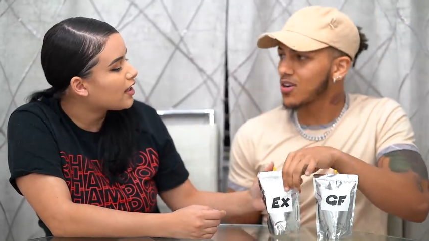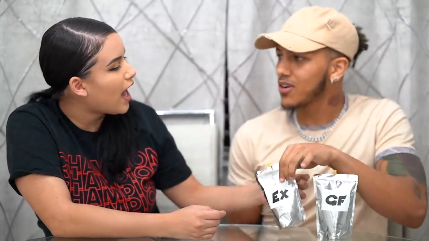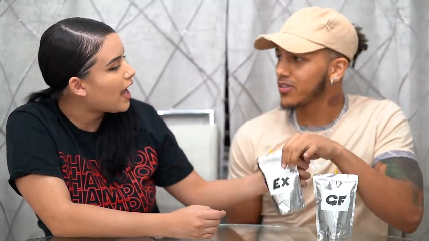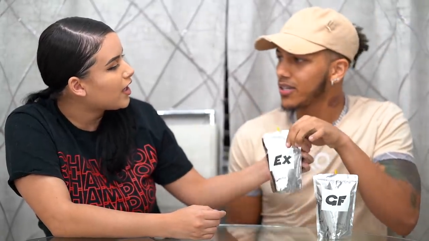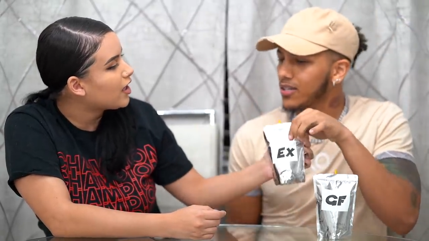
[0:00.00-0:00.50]

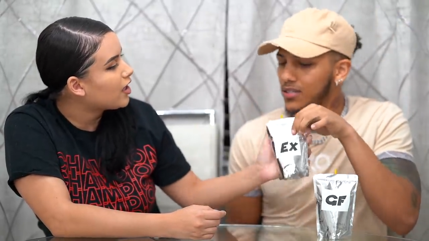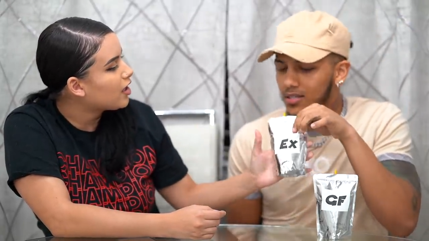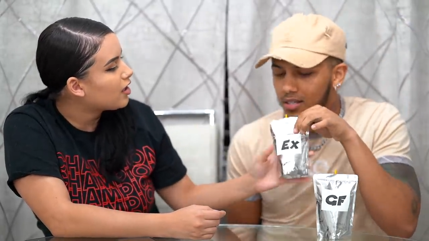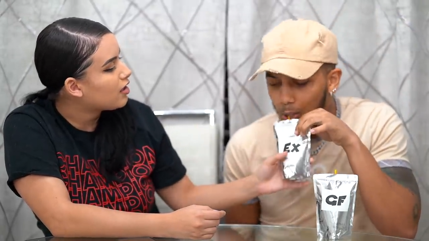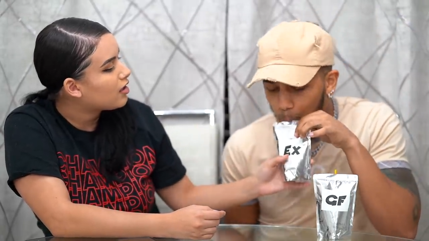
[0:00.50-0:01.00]
Speaker 1: sorry.
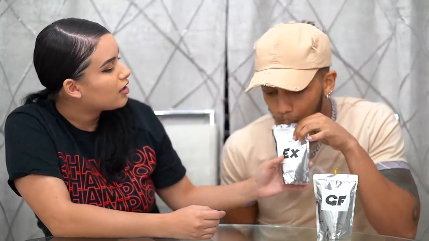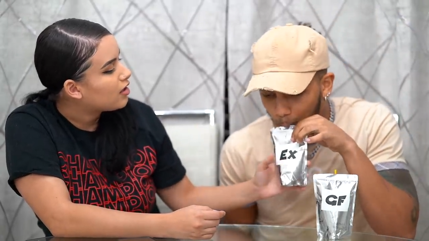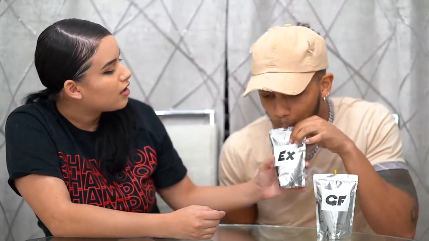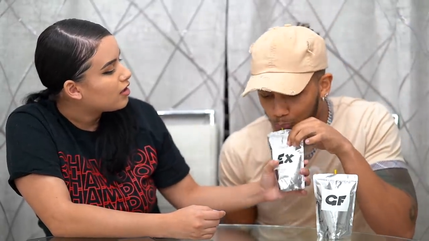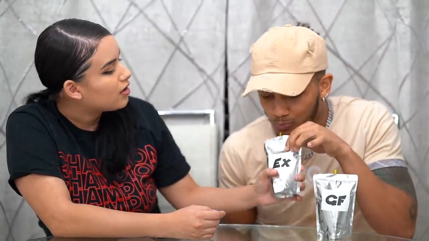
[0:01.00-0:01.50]
Liar.
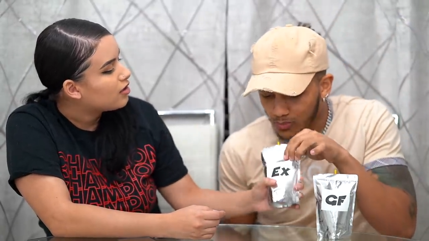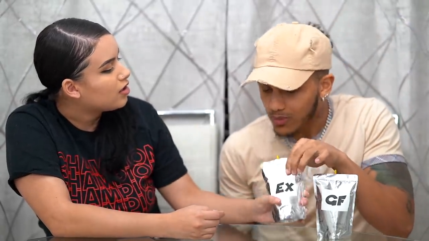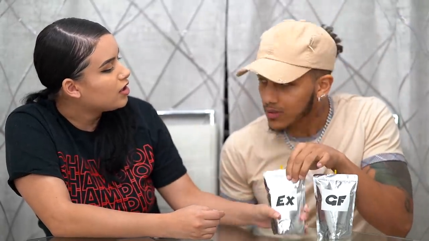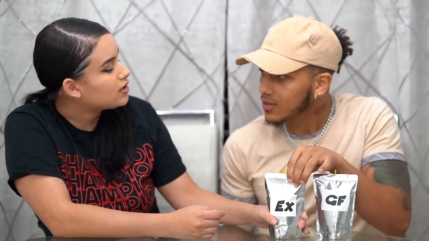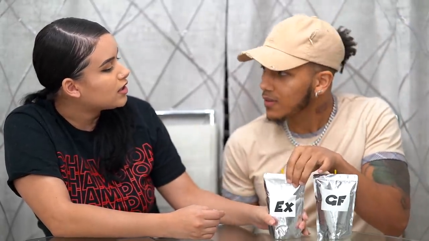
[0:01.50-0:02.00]

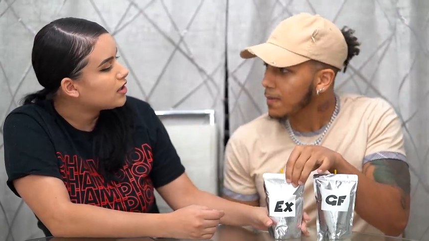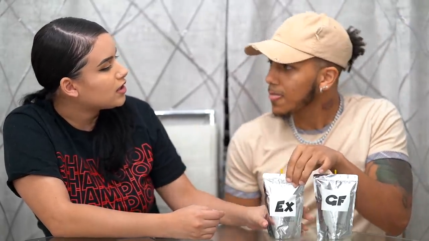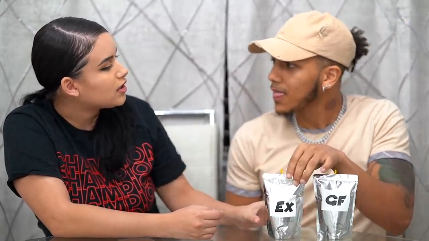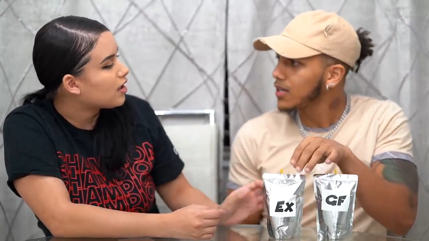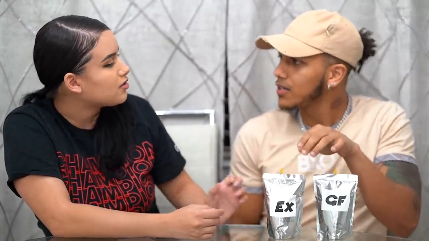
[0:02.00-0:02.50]
Speaker 2: No, you
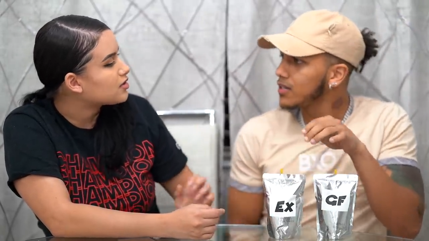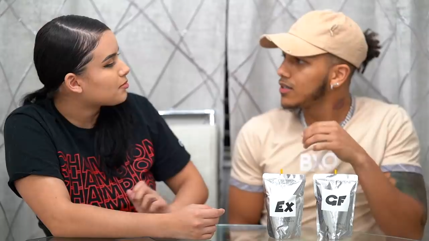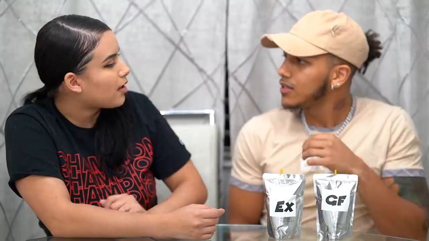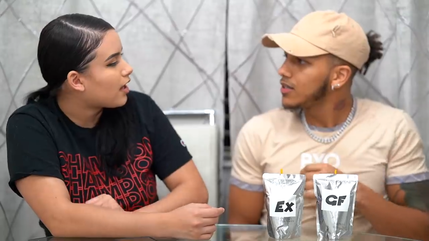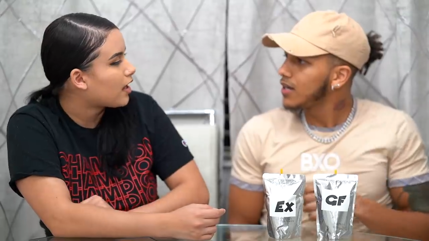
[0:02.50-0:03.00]
didn't think that
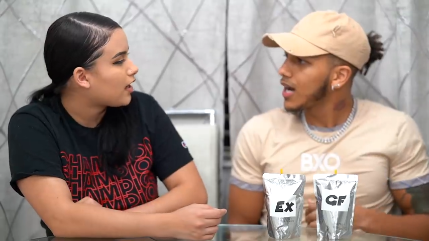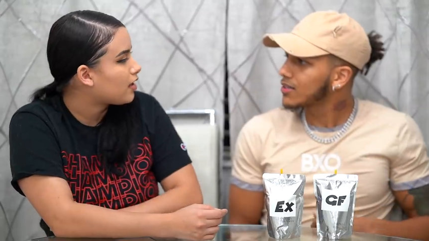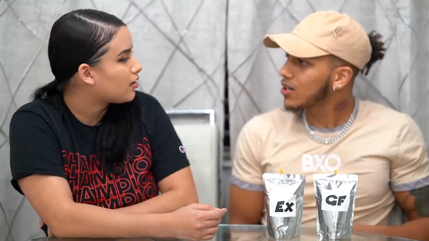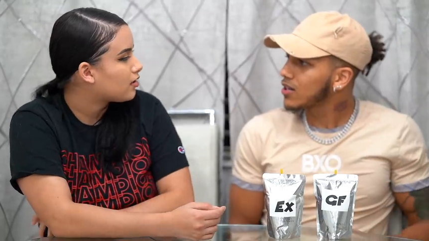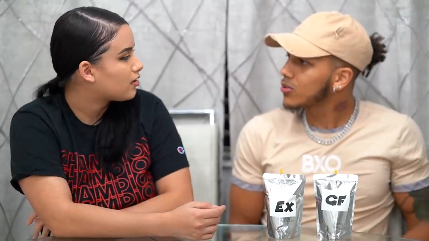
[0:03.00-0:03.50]
was mine.
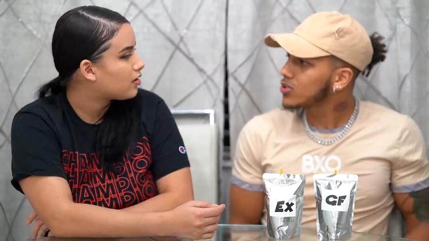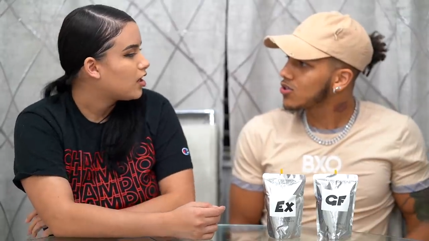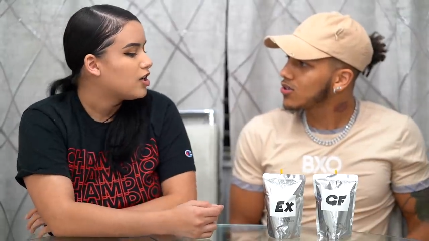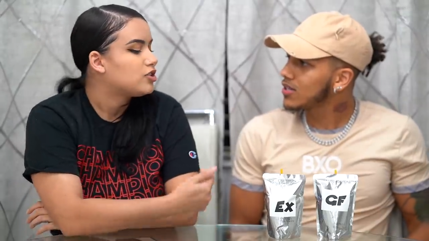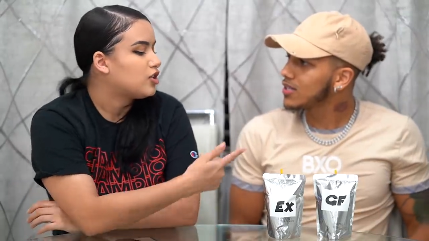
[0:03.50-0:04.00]
I thought that
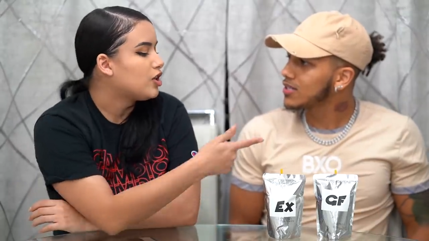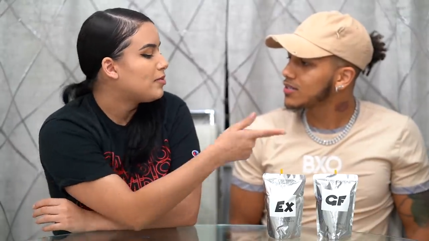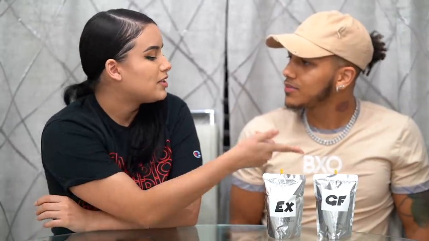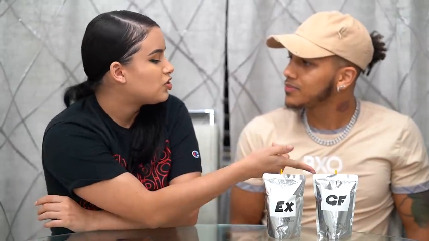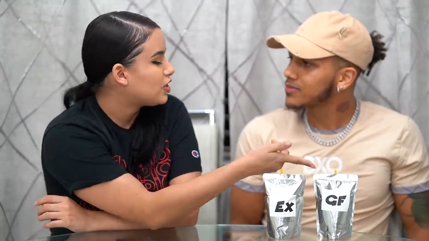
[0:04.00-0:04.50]
was yours. So
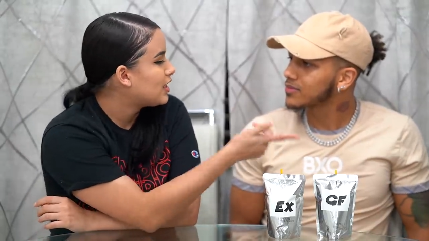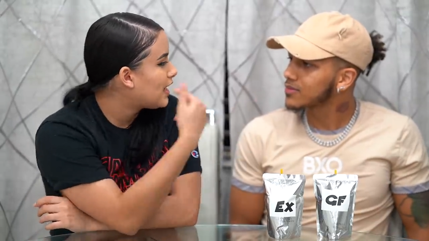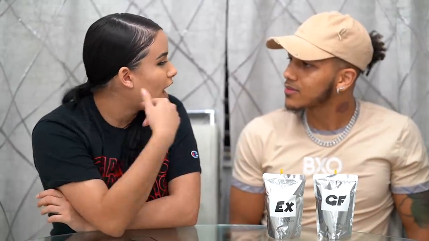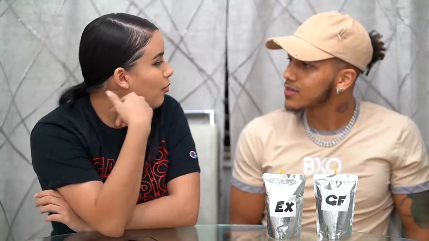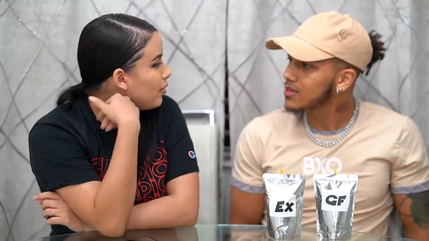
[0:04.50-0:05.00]
you've been
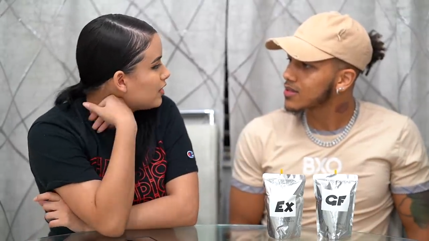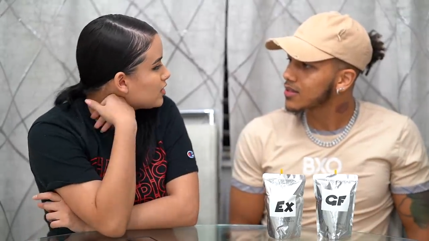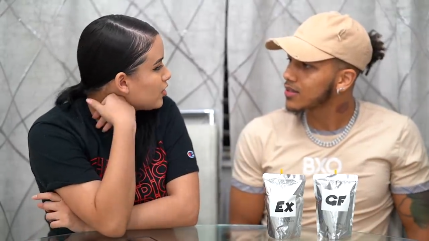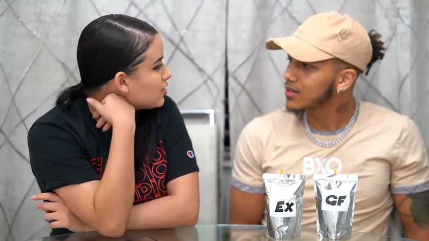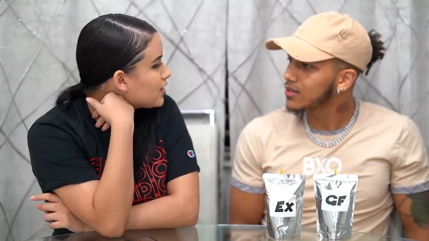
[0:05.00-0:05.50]
drinking that one
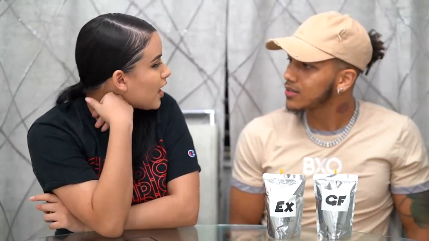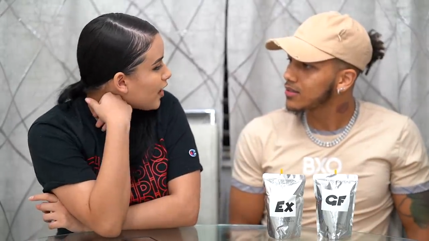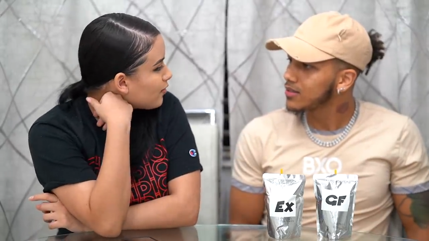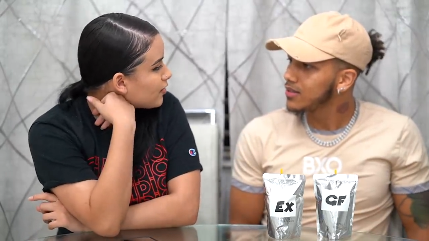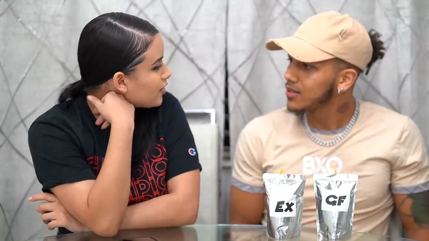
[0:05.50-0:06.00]
this whole
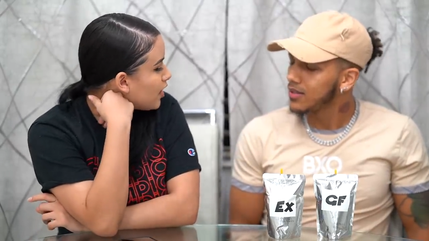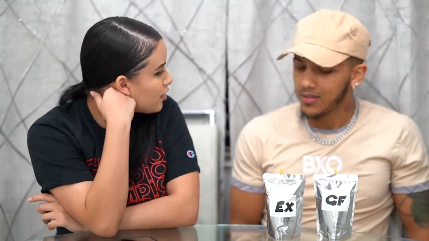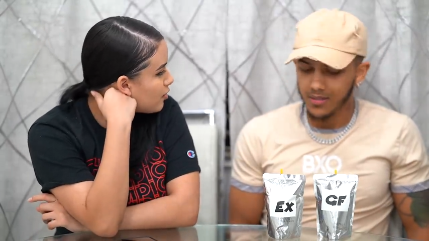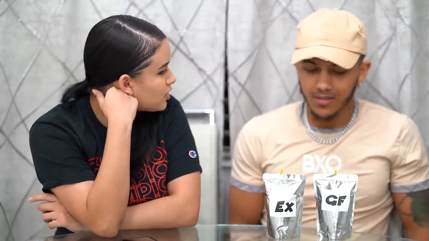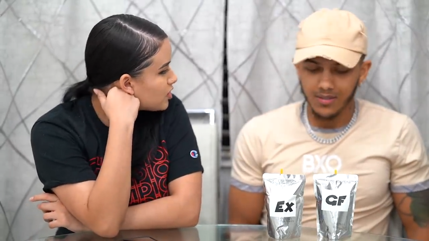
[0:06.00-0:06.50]
time for the
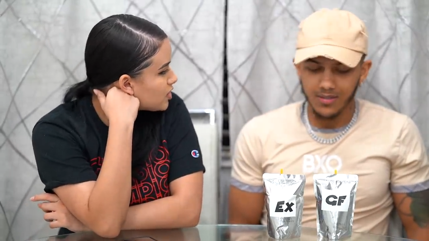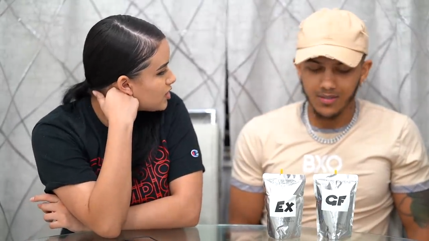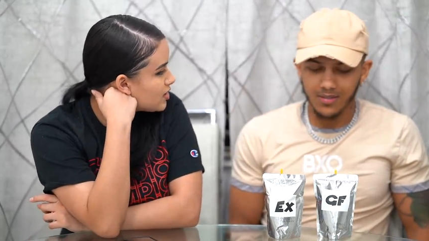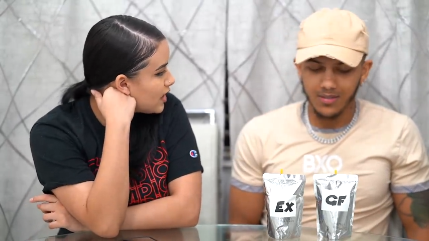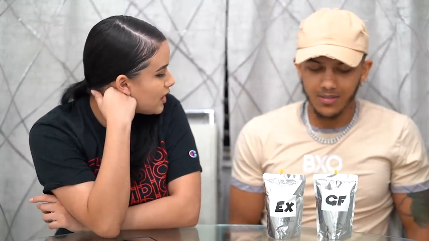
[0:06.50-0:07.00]
other
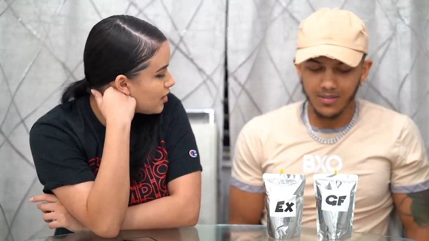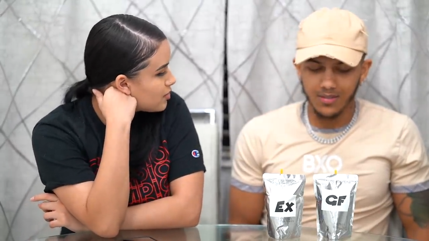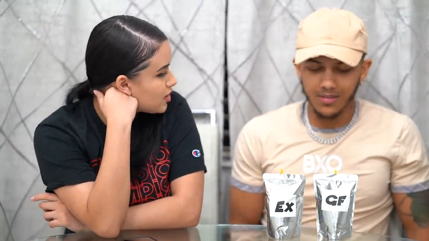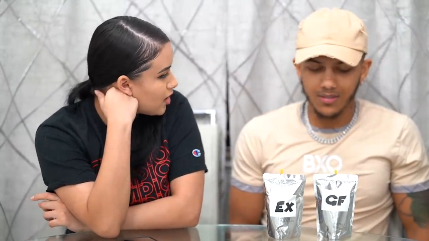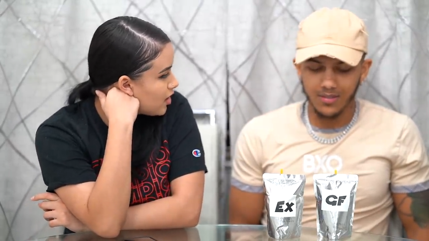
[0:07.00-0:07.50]
question, thinking
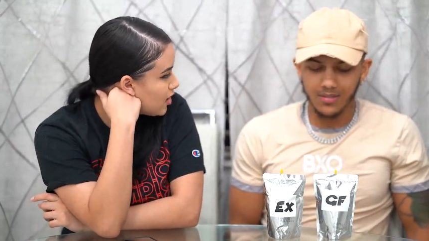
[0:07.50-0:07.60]
it was her?